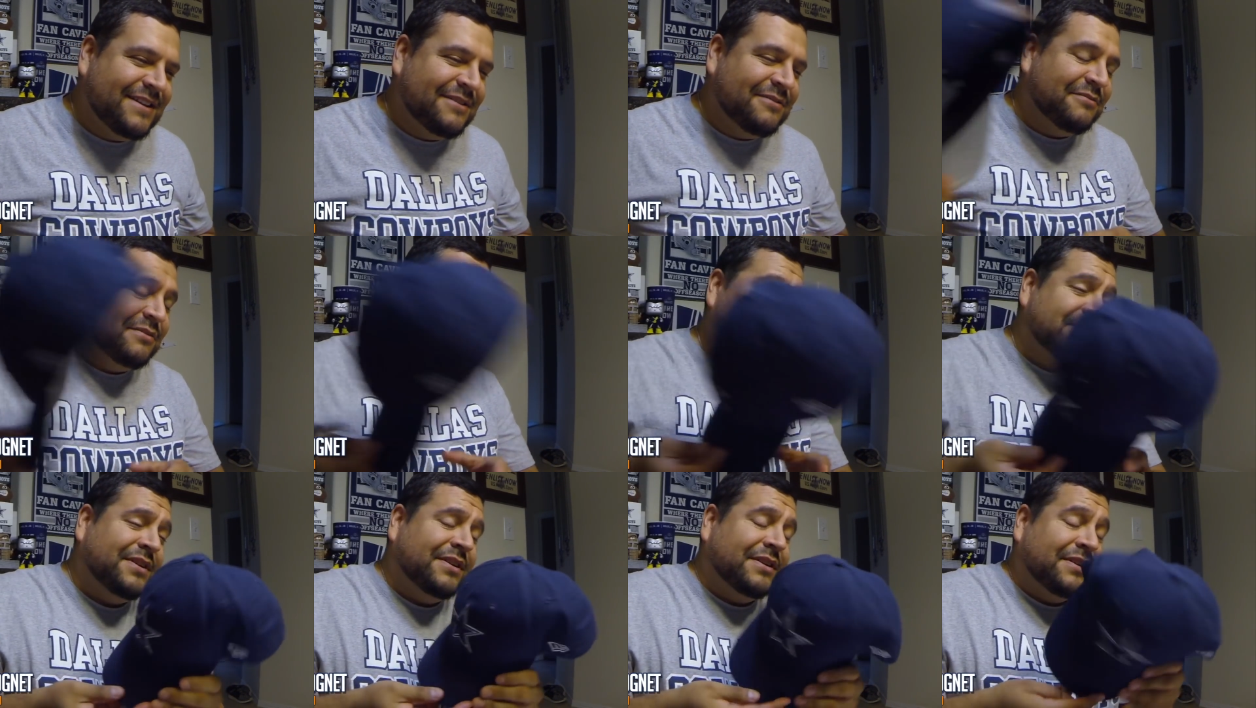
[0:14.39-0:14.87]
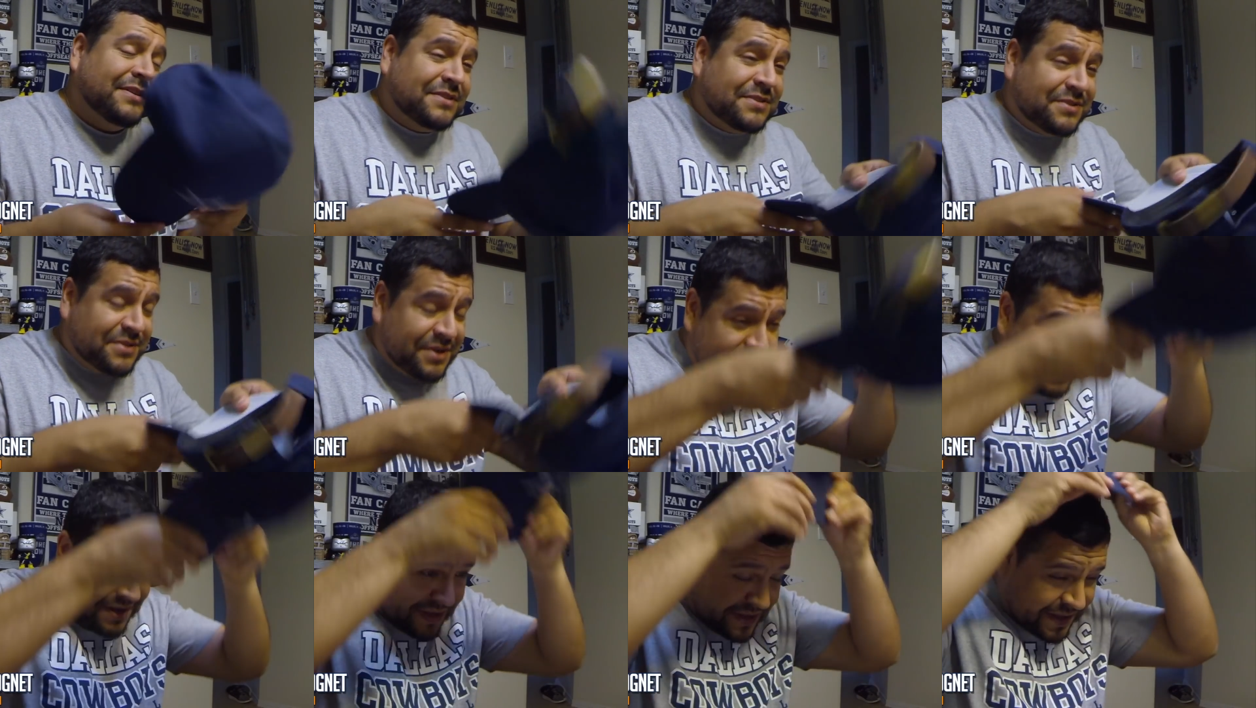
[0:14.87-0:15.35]
We're talking
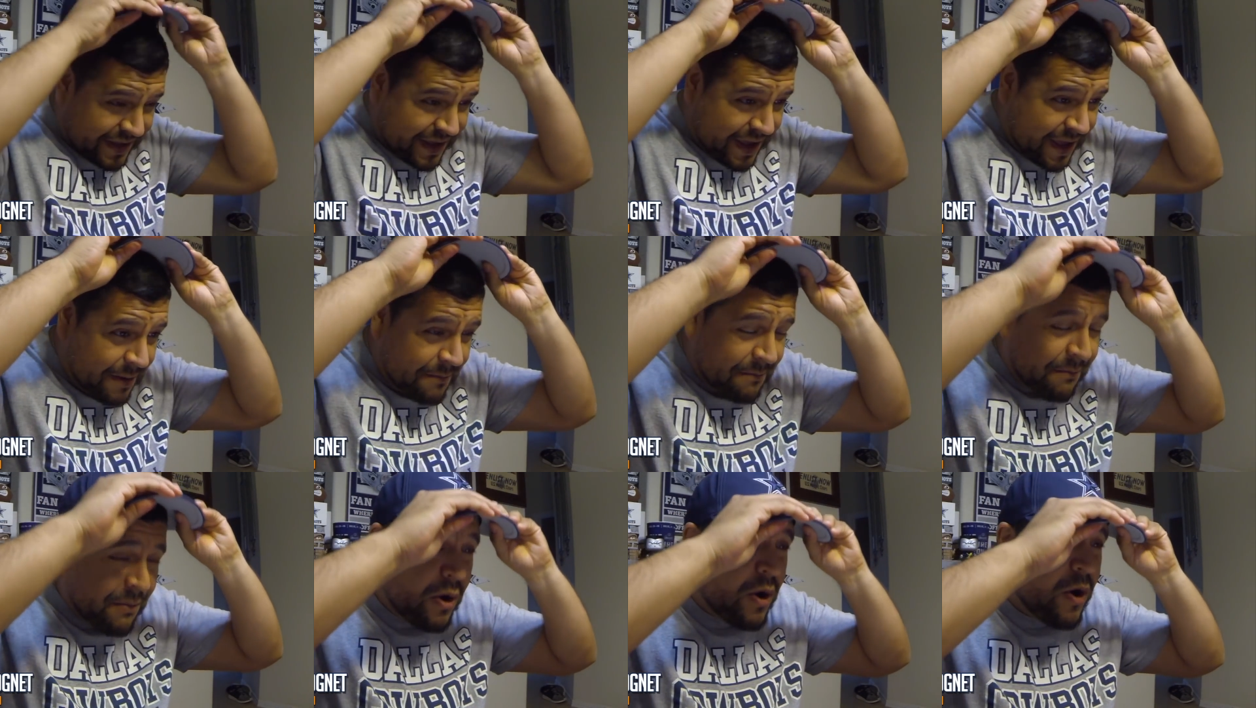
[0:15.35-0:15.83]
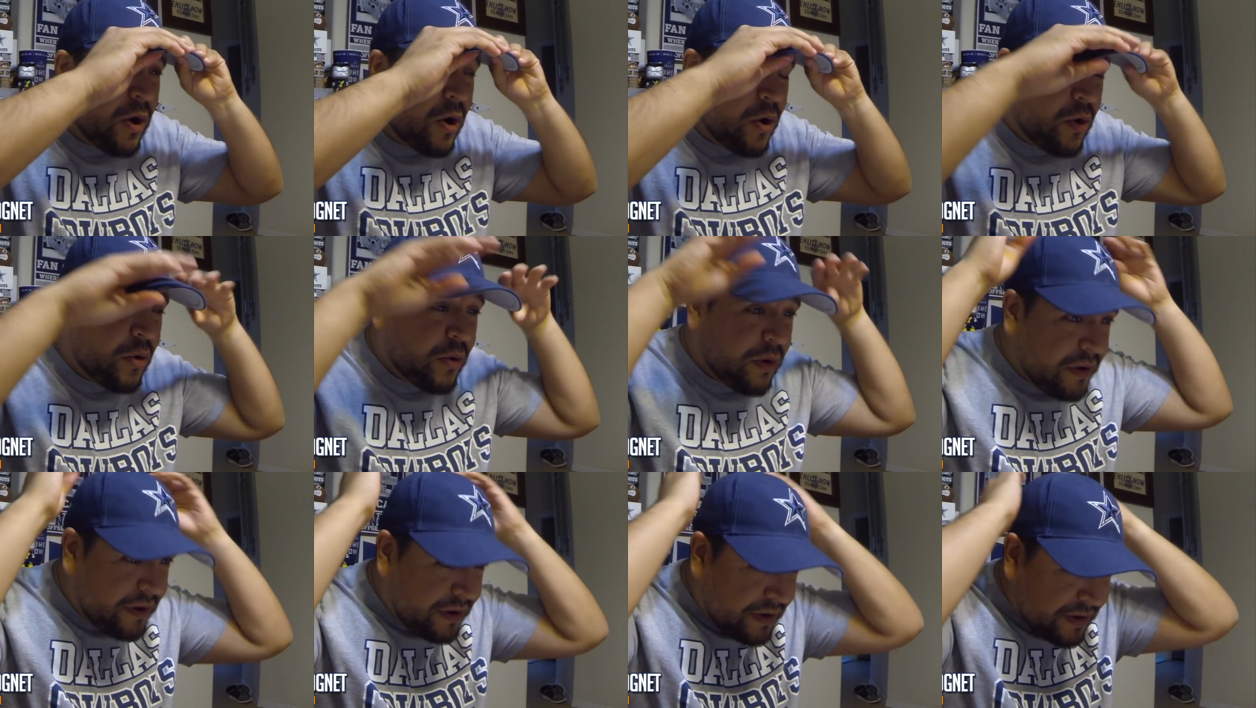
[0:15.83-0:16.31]
training camp
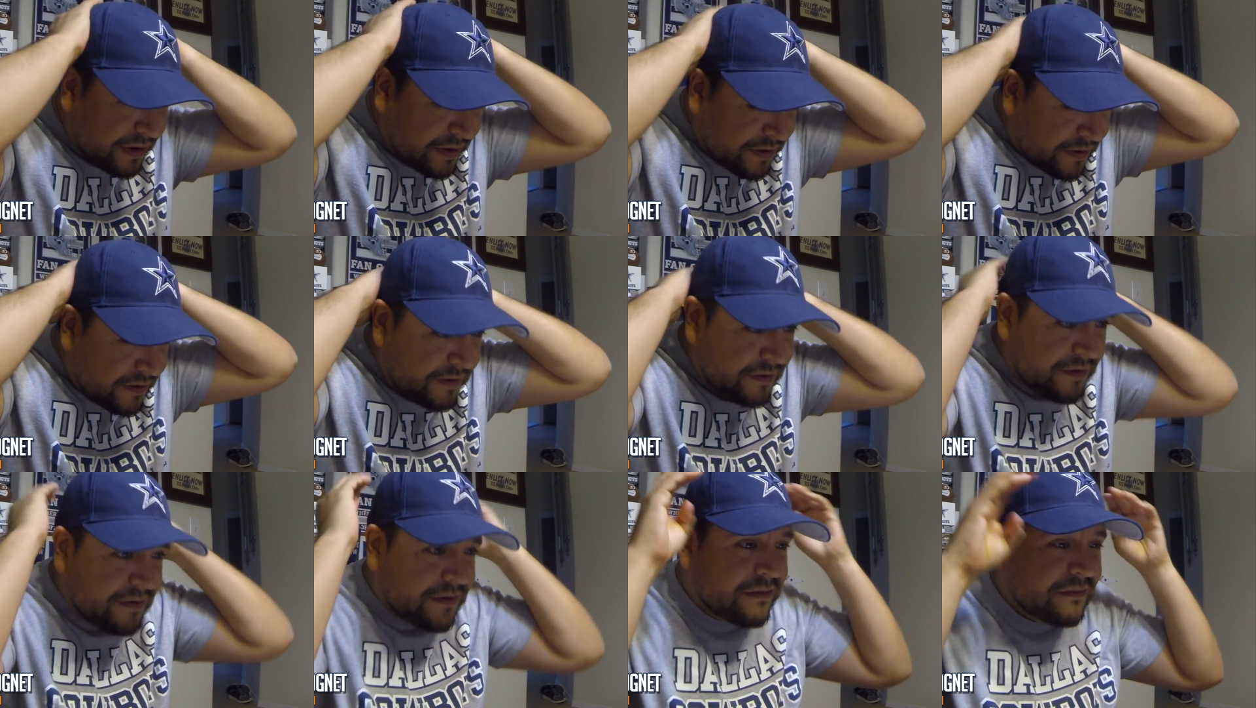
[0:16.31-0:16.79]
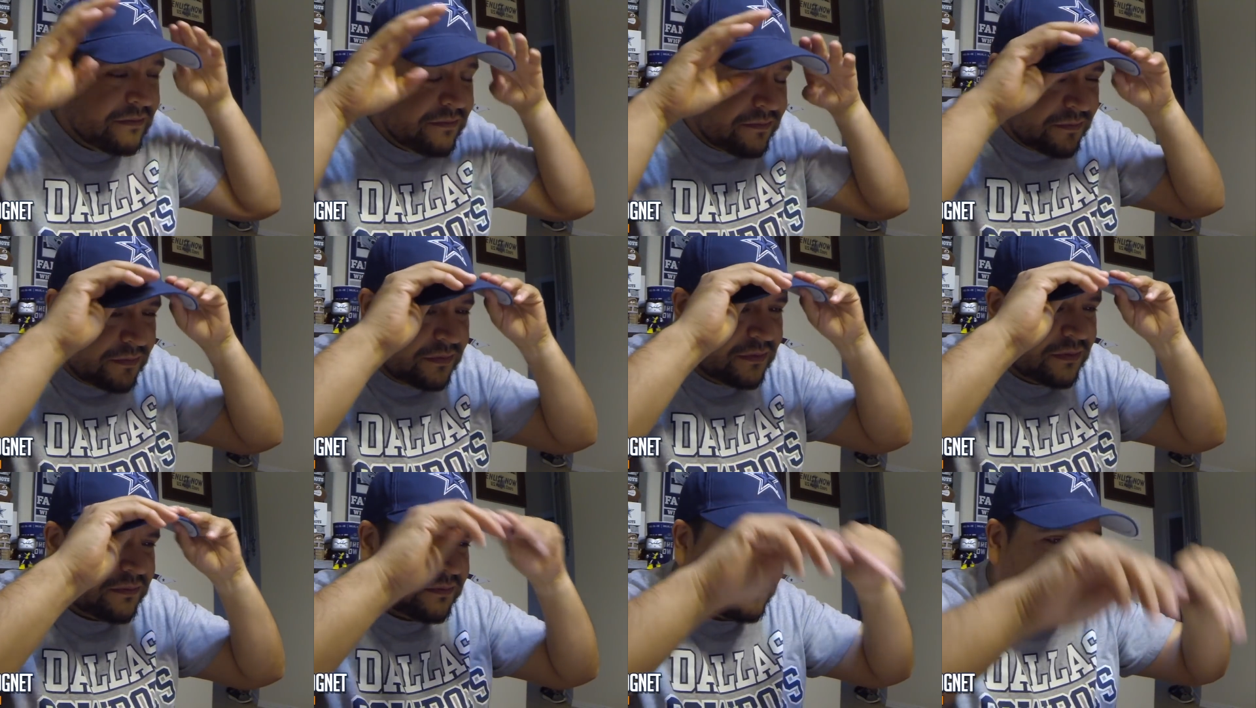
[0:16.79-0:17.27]
mode,
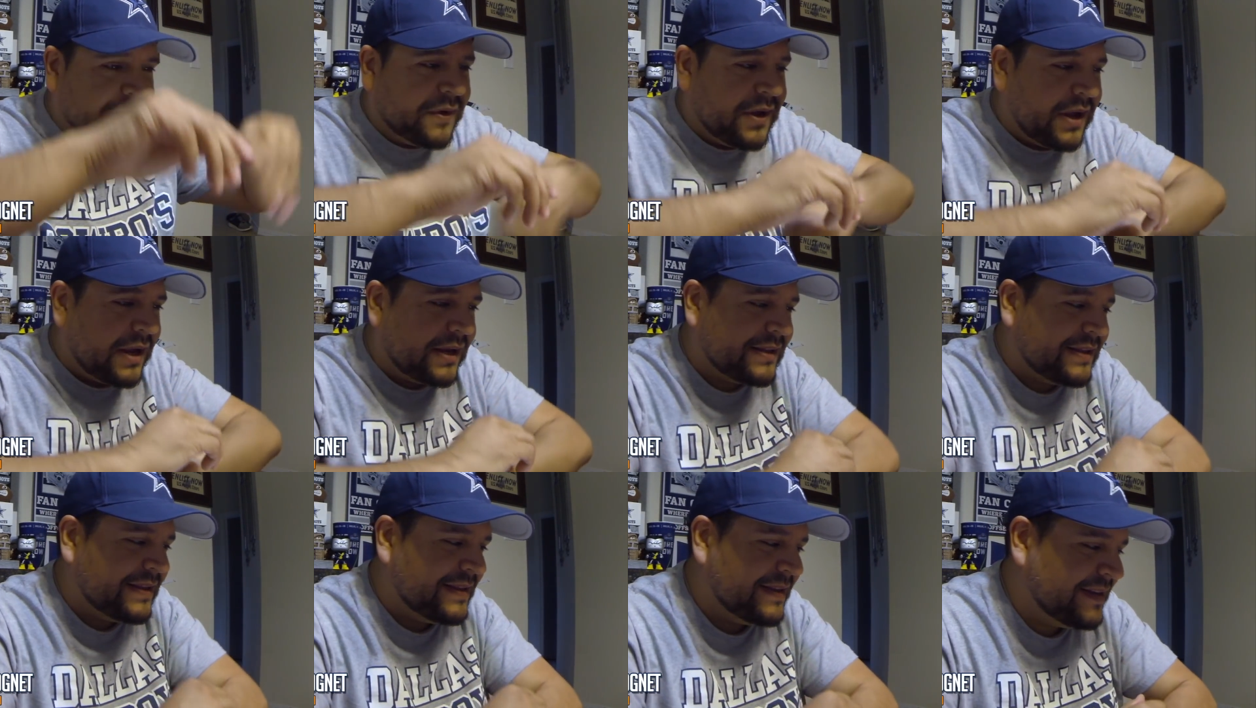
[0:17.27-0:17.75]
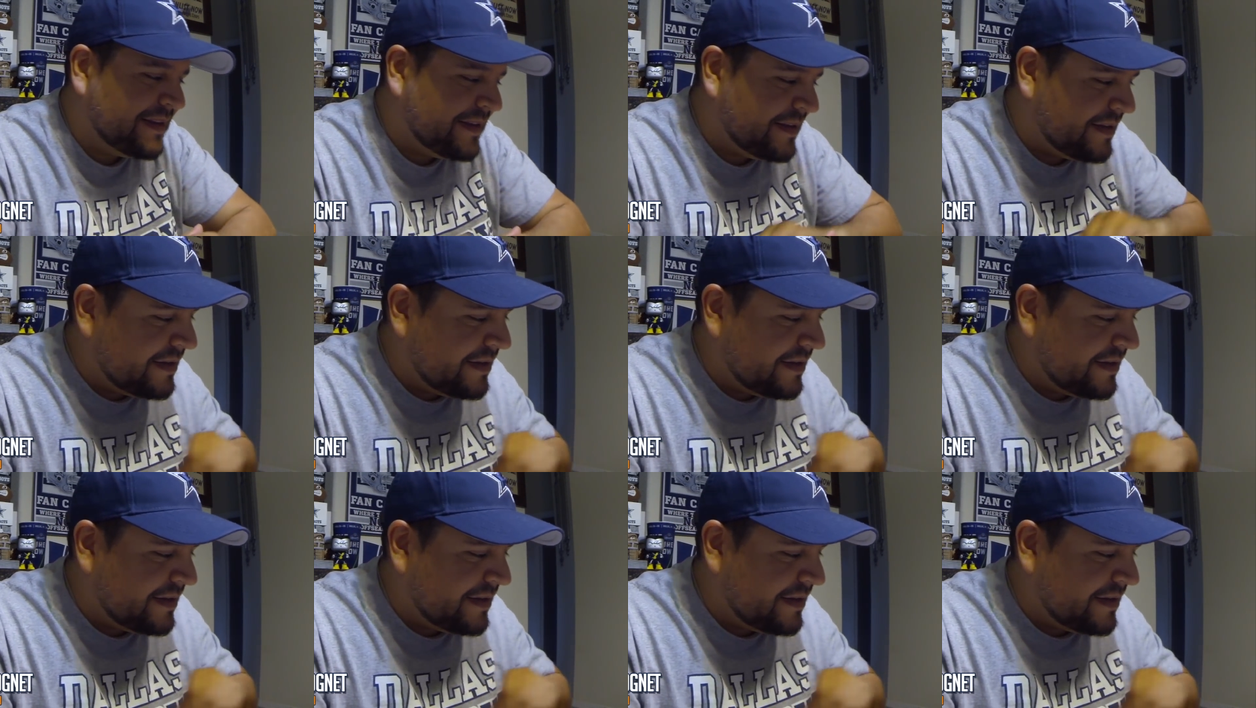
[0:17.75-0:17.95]
full effect.